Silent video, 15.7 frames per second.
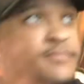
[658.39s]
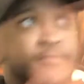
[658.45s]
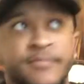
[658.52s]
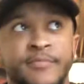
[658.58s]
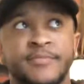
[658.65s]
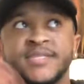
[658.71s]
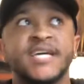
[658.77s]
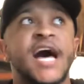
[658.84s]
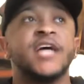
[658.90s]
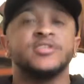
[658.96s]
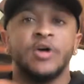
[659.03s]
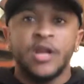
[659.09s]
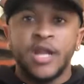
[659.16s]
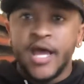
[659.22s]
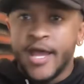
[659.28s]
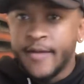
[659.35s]
besides all
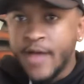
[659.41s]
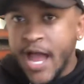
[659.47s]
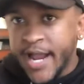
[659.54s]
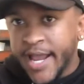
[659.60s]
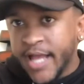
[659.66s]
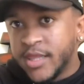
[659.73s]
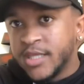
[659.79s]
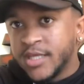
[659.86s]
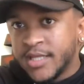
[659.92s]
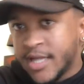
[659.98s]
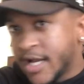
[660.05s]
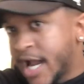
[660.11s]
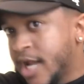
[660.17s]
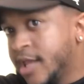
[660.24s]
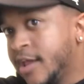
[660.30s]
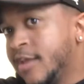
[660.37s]
that, I got
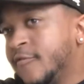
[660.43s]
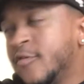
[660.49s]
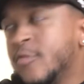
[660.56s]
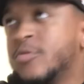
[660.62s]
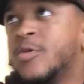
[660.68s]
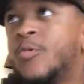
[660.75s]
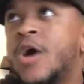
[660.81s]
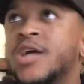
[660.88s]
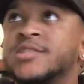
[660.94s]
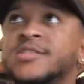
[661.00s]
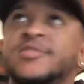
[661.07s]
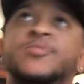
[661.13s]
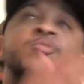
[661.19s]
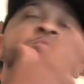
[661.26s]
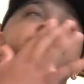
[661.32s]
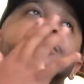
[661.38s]
the interview with the
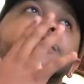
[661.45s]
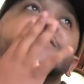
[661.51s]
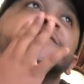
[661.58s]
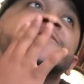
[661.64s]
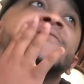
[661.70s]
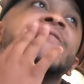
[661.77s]
Washington Wizards.